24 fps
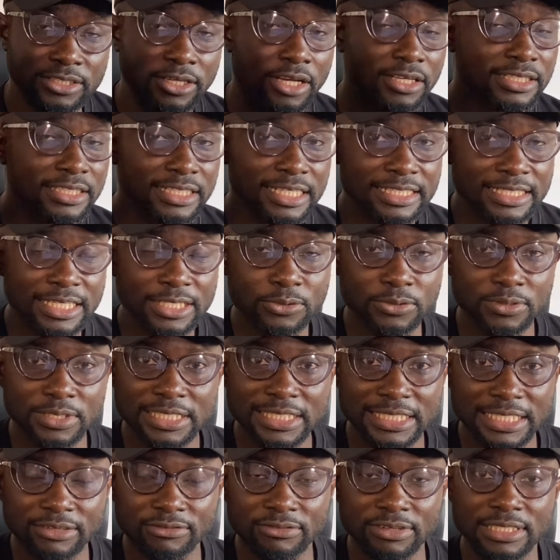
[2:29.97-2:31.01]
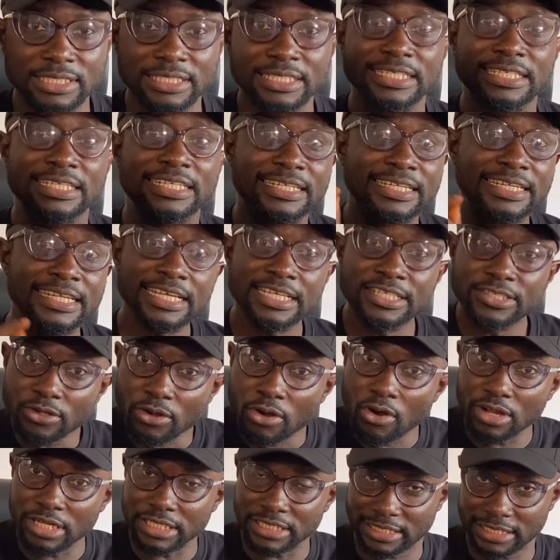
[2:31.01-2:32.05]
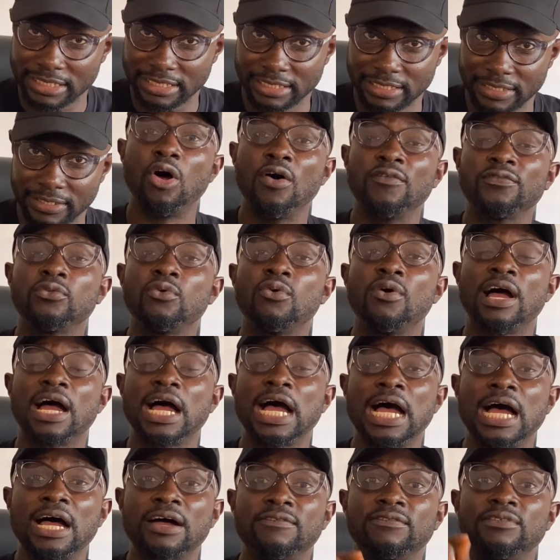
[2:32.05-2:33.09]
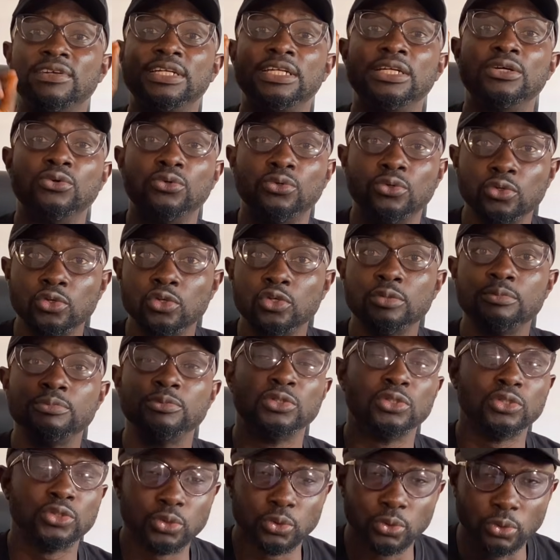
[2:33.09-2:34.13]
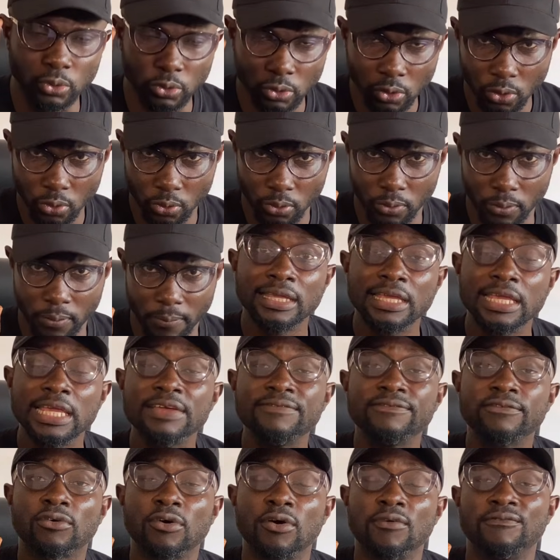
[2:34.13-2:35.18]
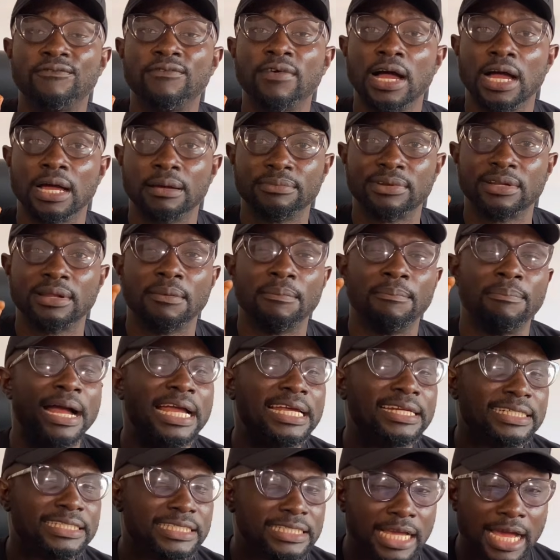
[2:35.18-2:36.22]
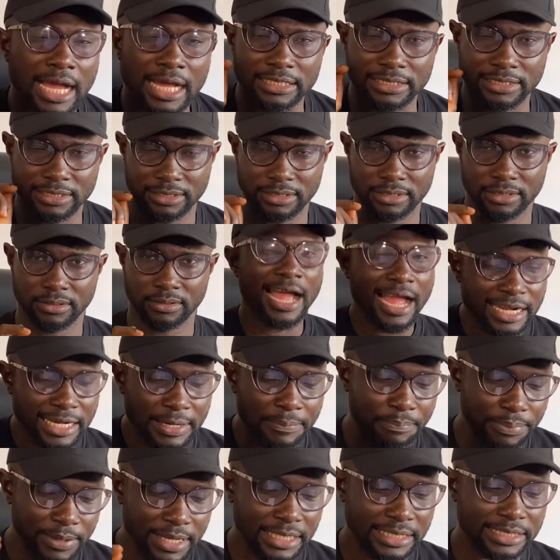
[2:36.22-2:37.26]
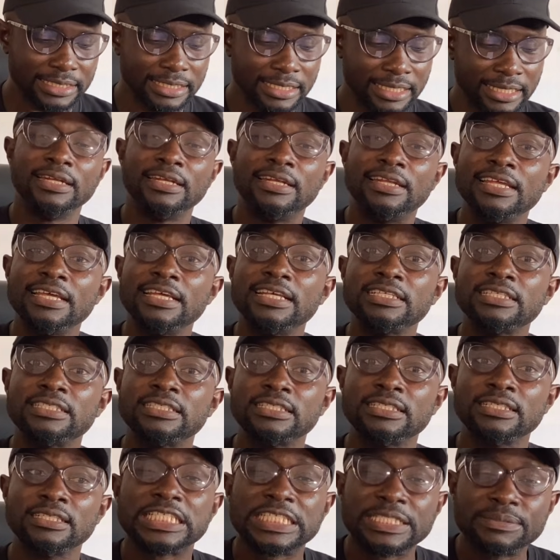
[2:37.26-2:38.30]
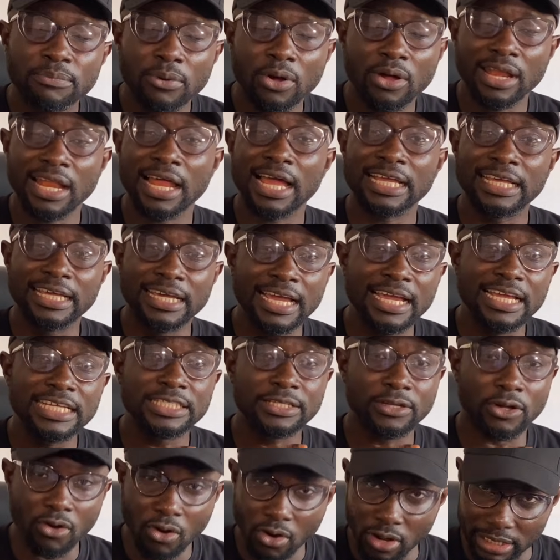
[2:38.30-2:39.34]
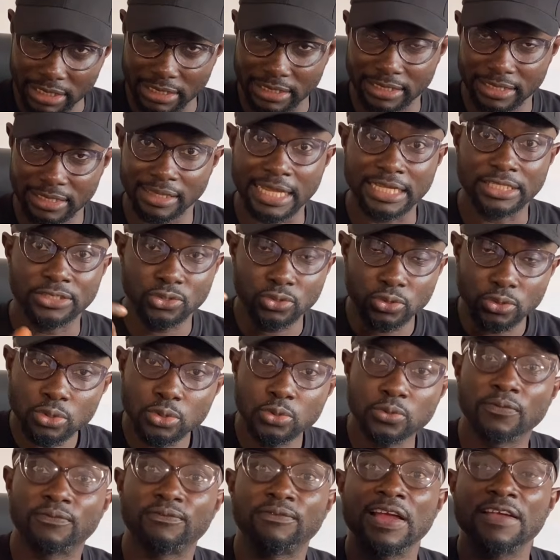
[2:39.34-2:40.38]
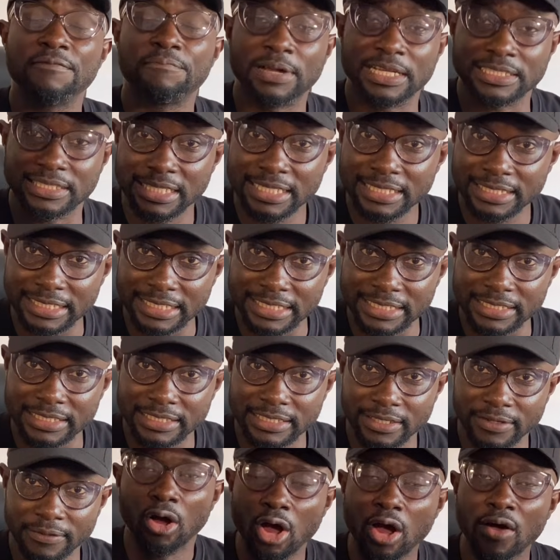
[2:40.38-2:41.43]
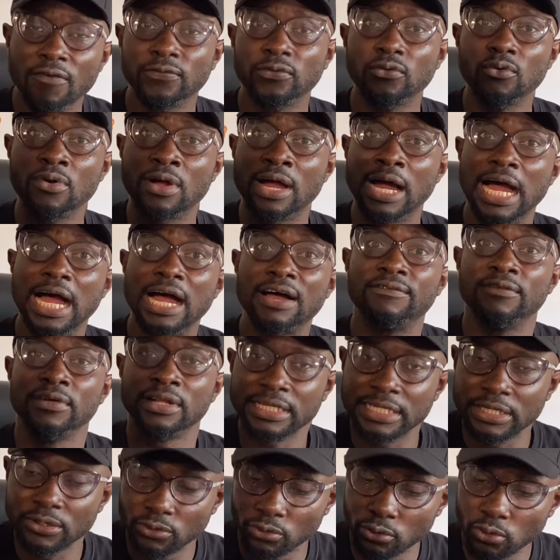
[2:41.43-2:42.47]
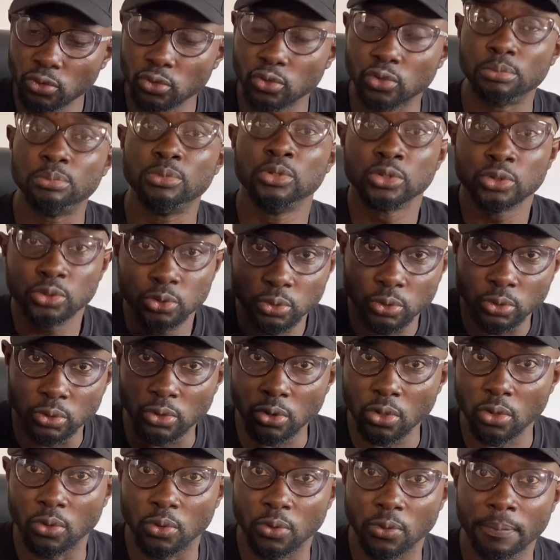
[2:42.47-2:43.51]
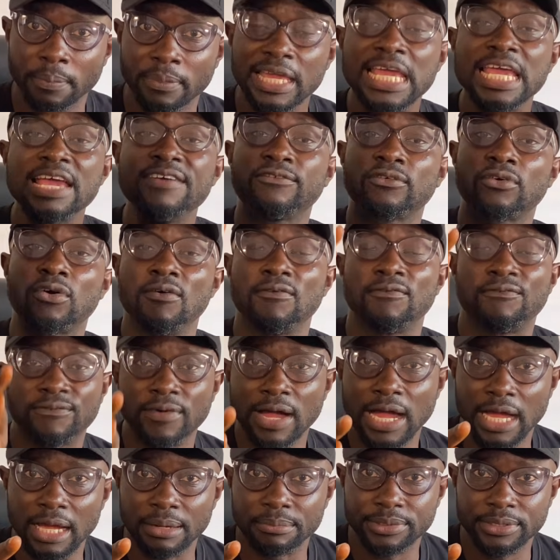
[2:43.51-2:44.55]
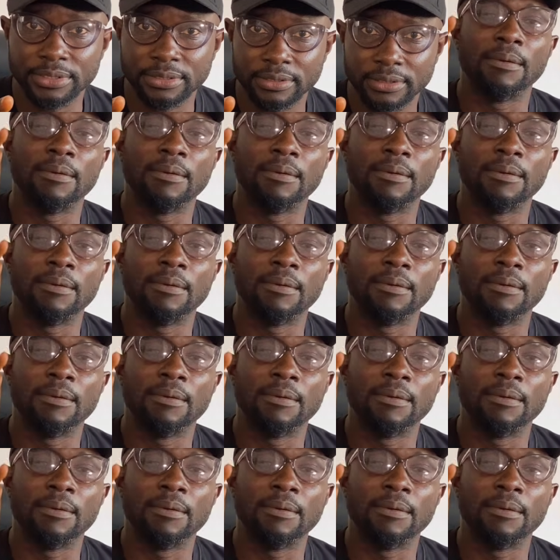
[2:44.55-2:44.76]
just listen to this secret. These coins often have the room to grow if confirmed by the charts. I repeat, these smaller gains coin, like 2 to 5%, often have the room to grow if confirmed